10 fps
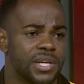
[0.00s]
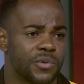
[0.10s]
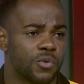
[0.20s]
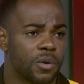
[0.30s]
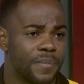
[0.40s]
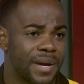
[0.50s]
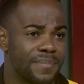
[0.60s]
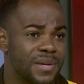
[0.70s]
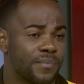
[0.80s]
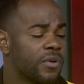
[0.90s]
rugby and
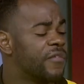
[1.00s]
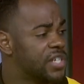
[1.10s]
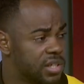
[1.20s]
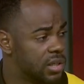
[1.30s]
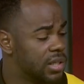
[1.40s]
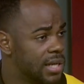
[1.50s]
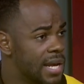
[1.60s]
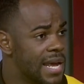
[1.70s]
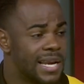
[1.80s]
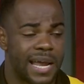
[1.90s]
being professional.
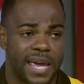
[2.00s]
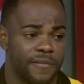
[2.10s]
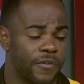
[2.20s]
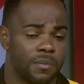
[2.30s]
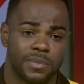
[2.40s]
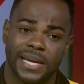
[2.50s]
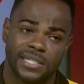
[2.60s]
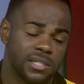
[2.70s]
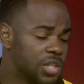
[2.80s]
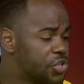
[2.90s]
Like from
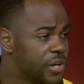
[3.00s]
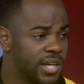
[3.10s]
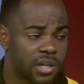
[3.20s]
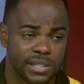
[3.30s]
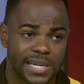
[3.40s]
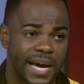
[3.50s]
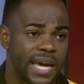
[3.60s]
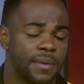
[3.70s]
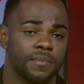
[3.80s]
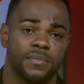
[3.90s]
getting to training on
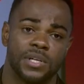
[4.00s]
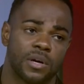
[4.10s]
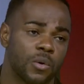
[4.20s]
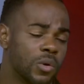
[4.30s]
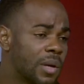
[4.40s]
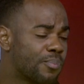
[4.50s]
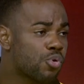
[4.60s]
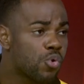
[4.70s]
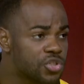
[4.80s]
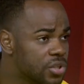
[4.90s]
time, your whole
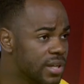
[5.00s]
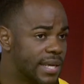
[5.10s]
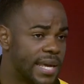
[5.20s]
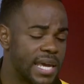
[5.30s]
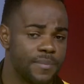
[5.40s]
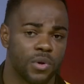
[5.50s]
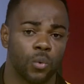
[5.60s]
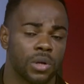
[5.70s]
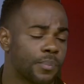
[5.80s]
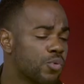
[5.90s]
approach to the game, your
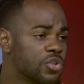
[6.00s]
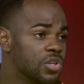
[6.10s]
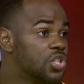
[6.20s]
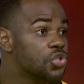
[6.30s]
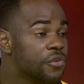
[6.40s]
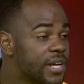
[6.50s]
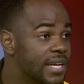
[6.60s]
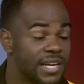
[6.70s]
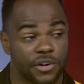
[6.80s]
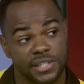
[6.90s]
whole approach to training
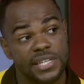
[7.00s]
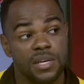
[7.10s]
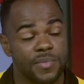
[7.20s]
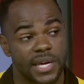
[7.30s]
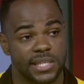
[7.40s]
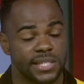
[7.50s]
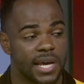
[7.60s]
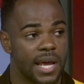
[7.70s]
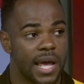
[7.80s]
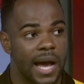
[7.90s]
and your teammates.
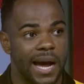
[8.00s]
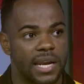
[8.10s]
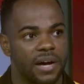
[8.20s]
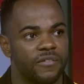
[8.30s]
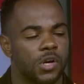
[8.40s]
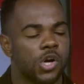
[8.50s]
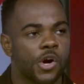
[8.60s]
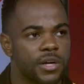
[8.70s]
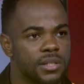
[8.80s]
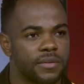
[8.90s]
And I've
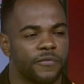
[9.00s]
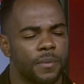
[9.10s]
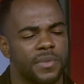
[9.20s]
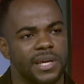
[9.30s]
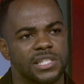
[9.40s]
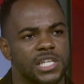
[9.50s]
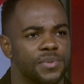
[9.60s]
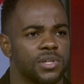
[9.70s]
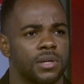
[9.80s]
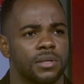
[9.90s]
learned from the
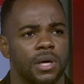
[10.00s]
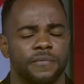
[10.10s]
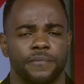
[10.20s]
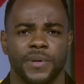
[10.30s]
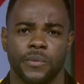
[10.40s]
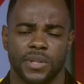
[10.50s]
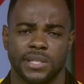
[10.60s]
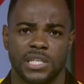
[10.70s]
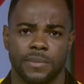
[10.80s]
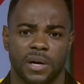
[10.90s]
inception of playing with the
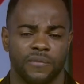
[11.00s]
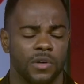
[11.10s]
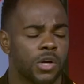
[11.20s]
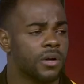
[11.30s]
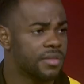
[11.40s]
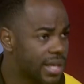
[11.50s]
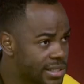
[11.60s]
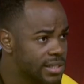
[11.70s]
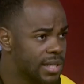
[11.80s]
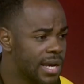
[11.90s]
team, I've learned
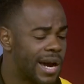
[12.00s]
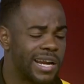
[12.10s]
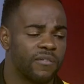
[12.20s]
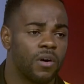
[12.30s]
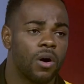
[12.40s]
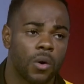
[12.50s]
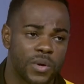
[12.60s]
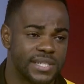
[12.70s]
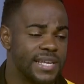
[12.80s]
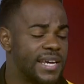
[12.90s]
that. And I've
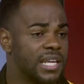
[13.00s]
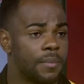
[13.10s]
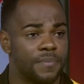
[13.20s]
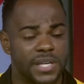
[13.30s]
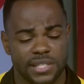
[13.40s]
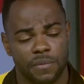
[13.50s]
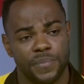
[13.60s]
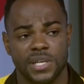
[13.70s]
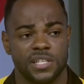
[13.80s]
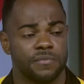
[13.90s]
always taken a bits and
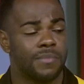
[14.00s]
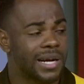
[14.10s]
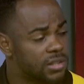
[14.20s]
pieces back to